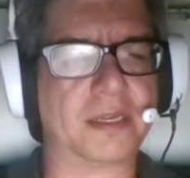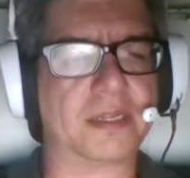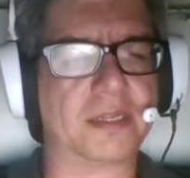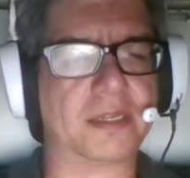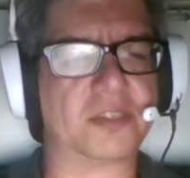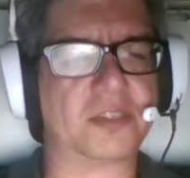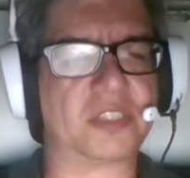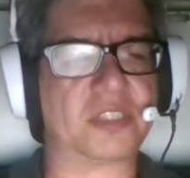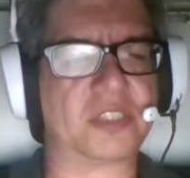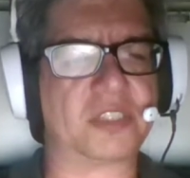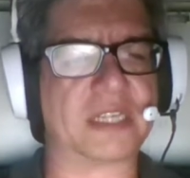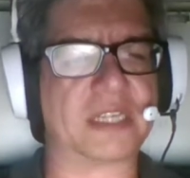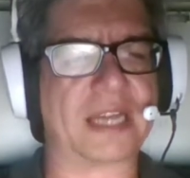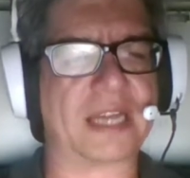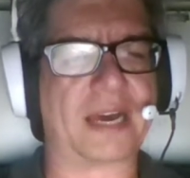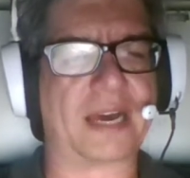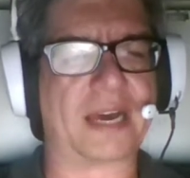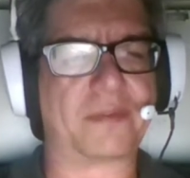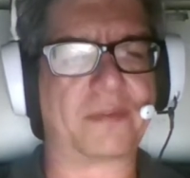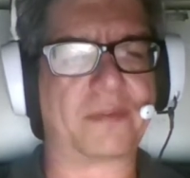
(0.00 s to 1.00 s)
She
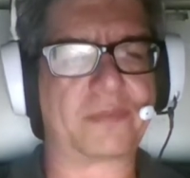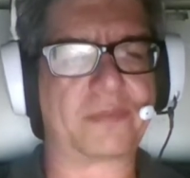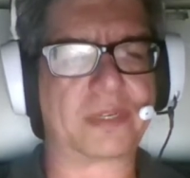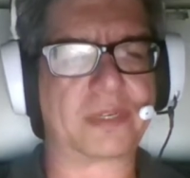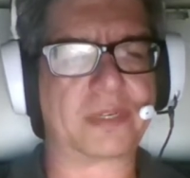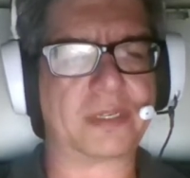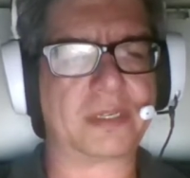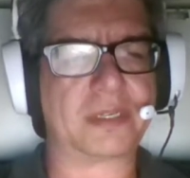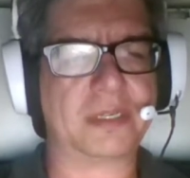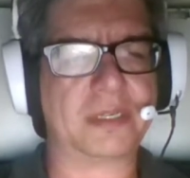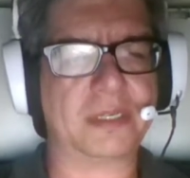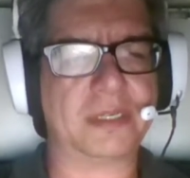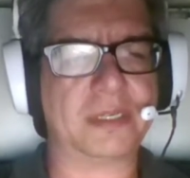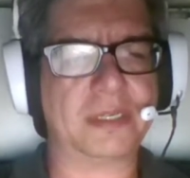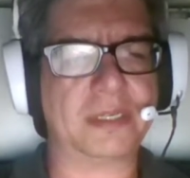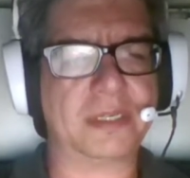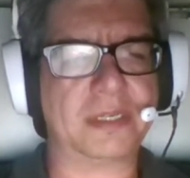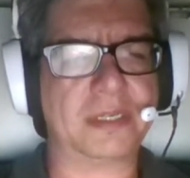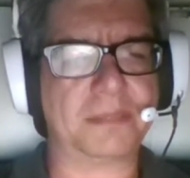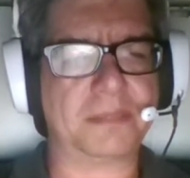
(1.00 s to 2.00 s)
laughed.
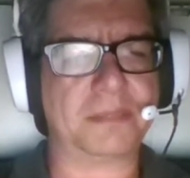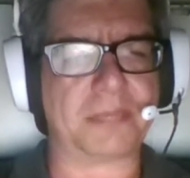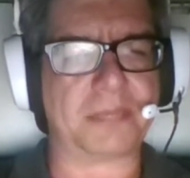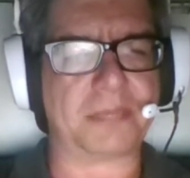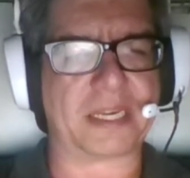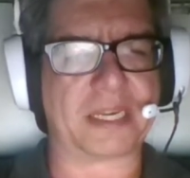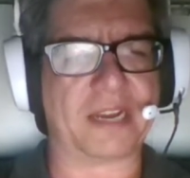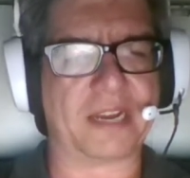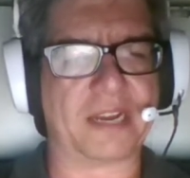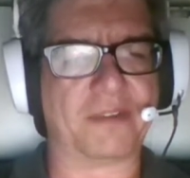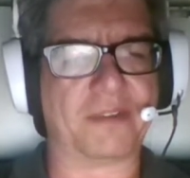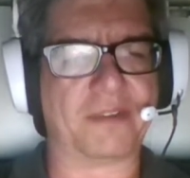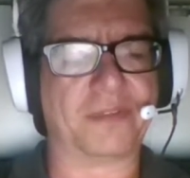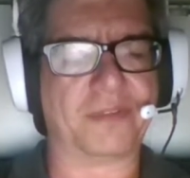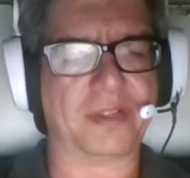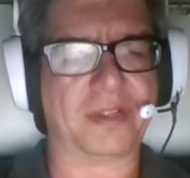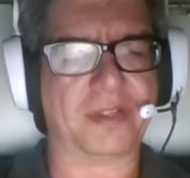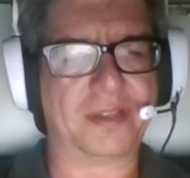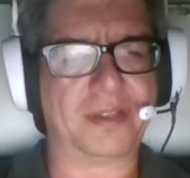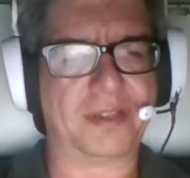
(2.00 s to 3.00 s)
"Be
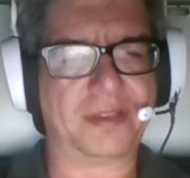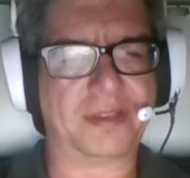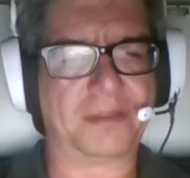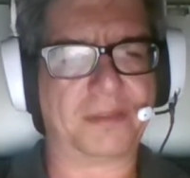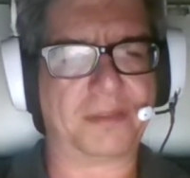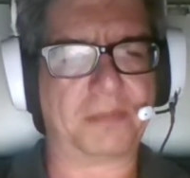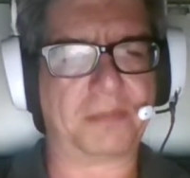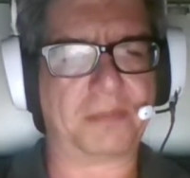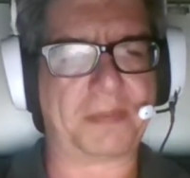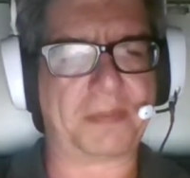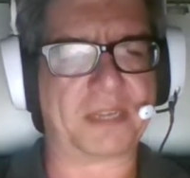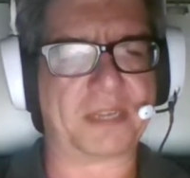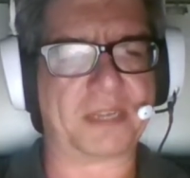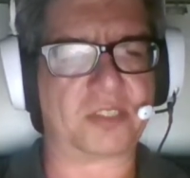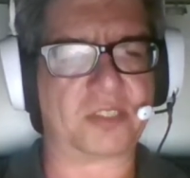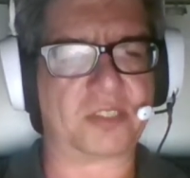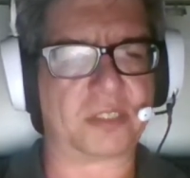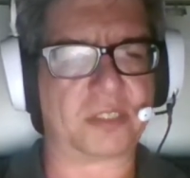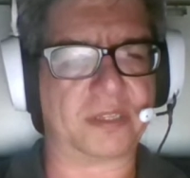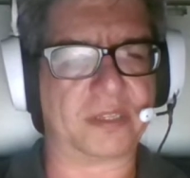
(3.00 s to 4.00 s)
careful. Maybe I
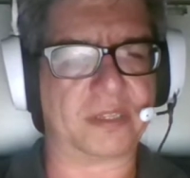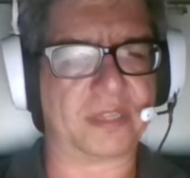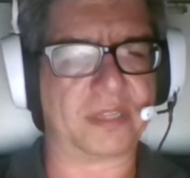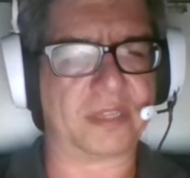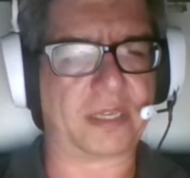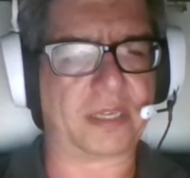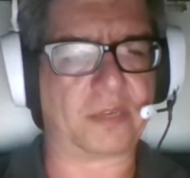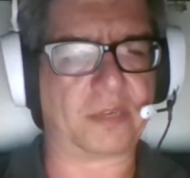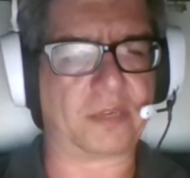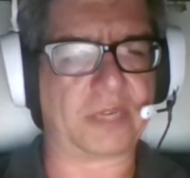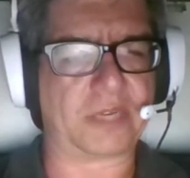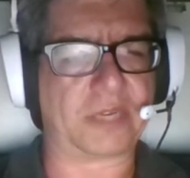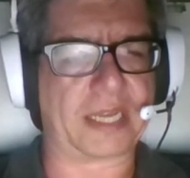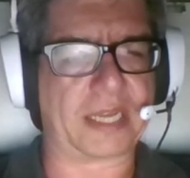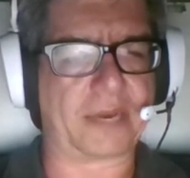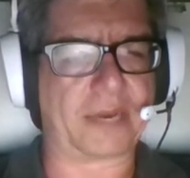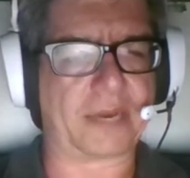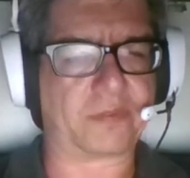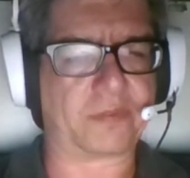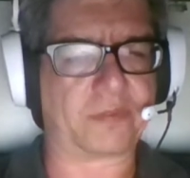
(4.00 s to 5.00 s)
shouldn't let you in
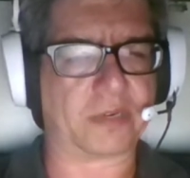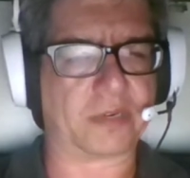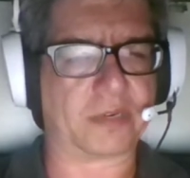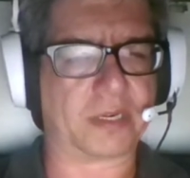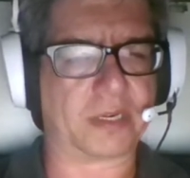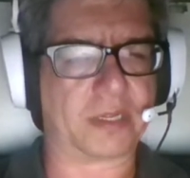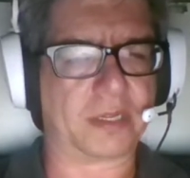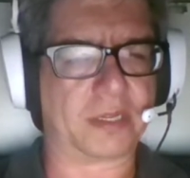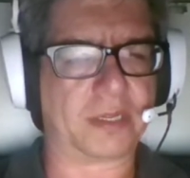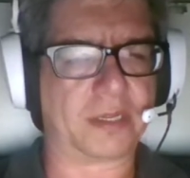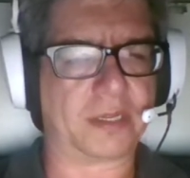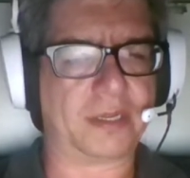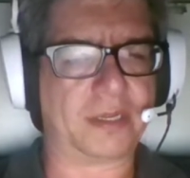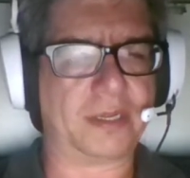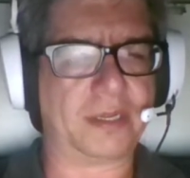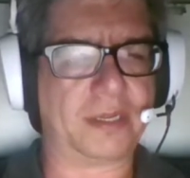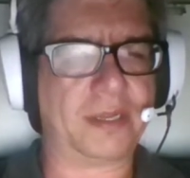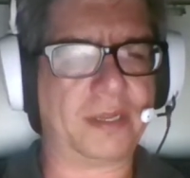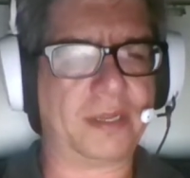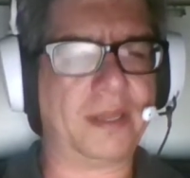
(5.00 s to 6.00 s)
after all."
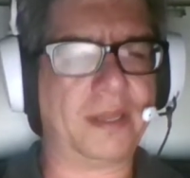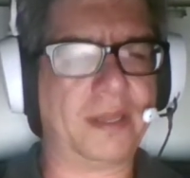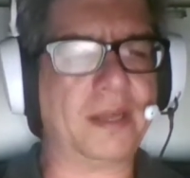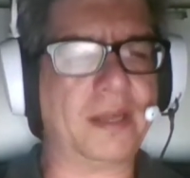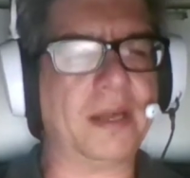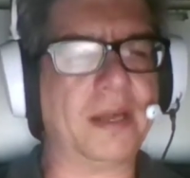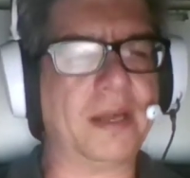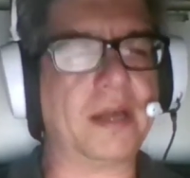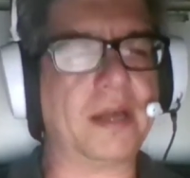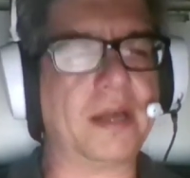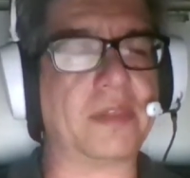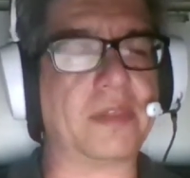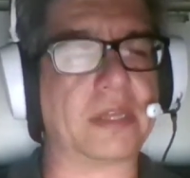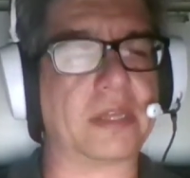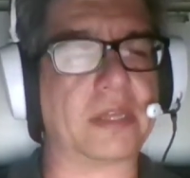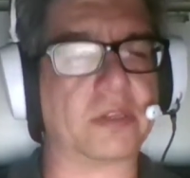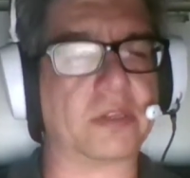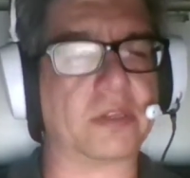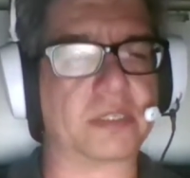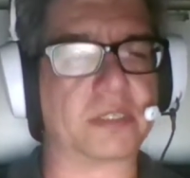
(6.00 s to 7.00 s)
They
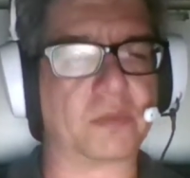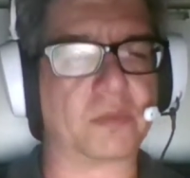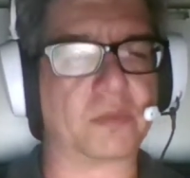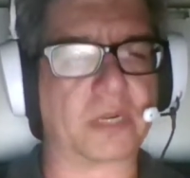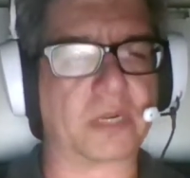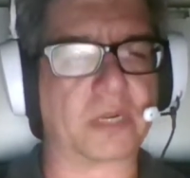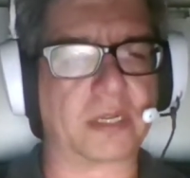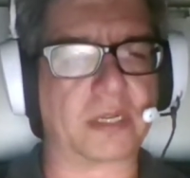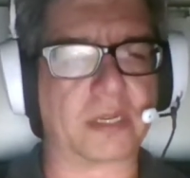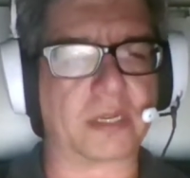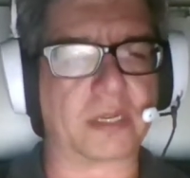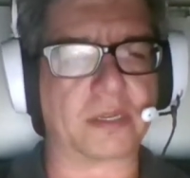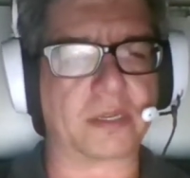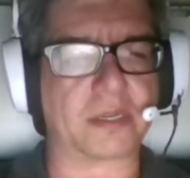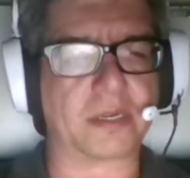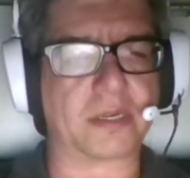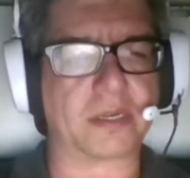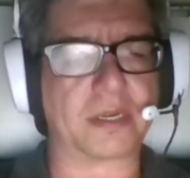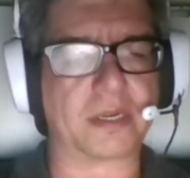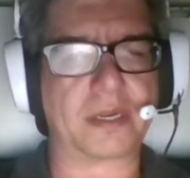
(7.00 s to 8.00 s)
looked at one
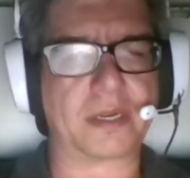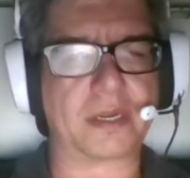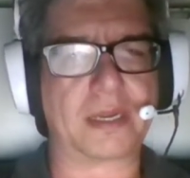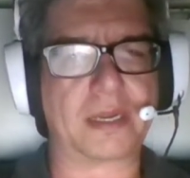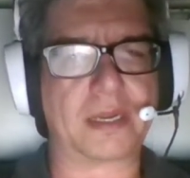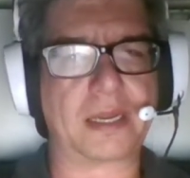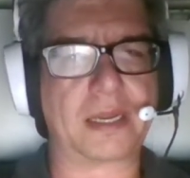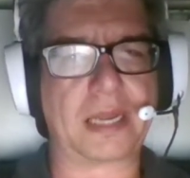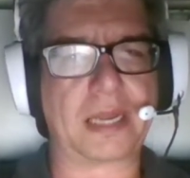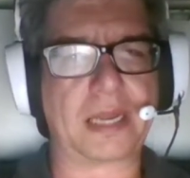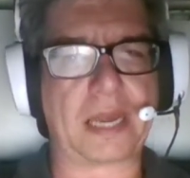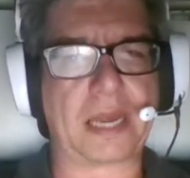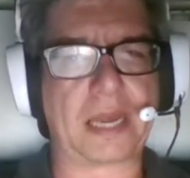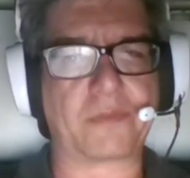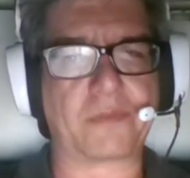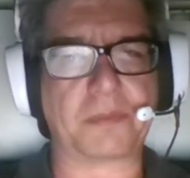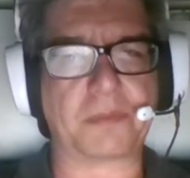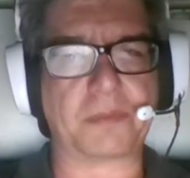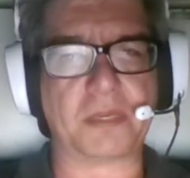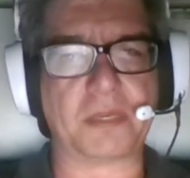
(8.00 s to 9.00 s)
another, half
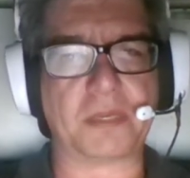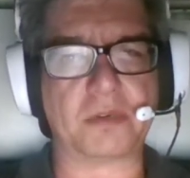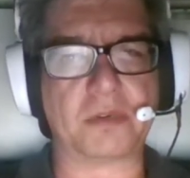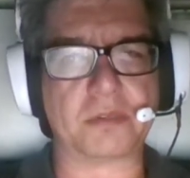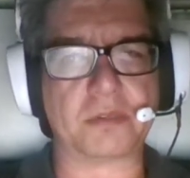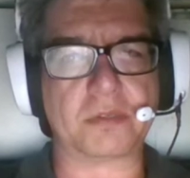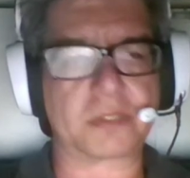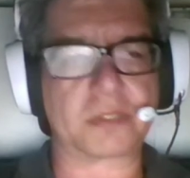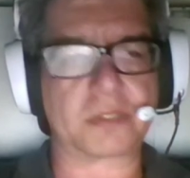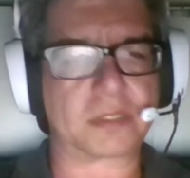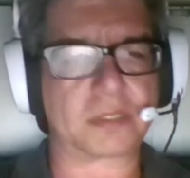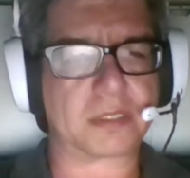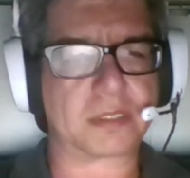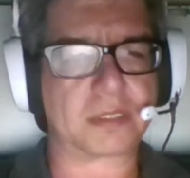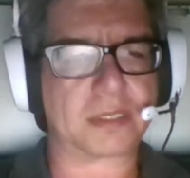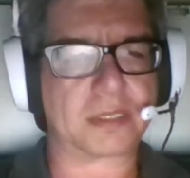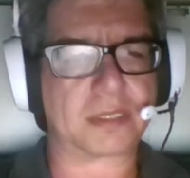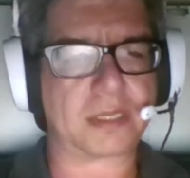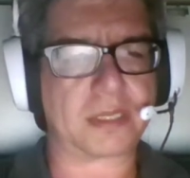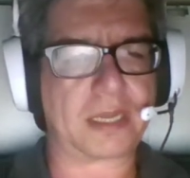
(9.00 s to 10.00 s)
amused,
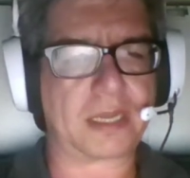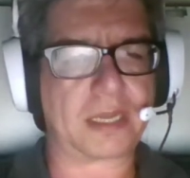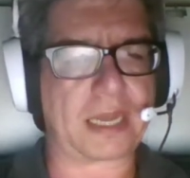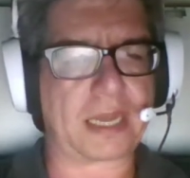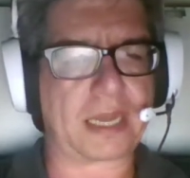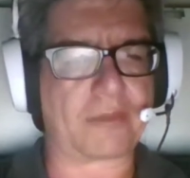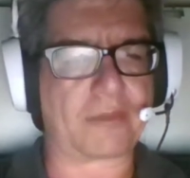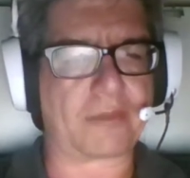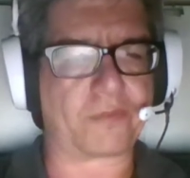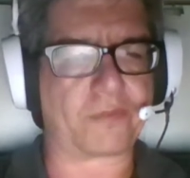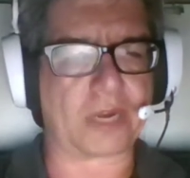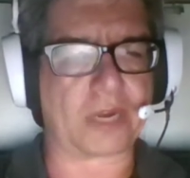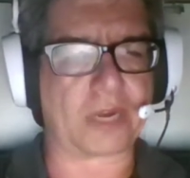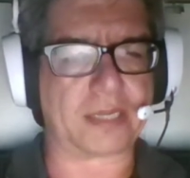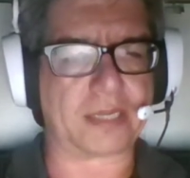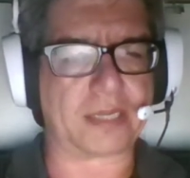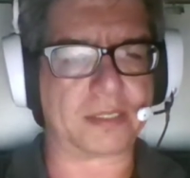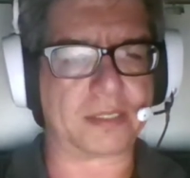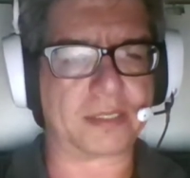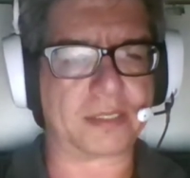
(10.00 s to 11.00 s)
half
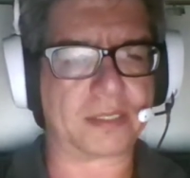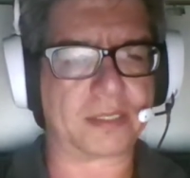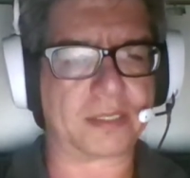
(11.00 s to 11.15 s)
frightened.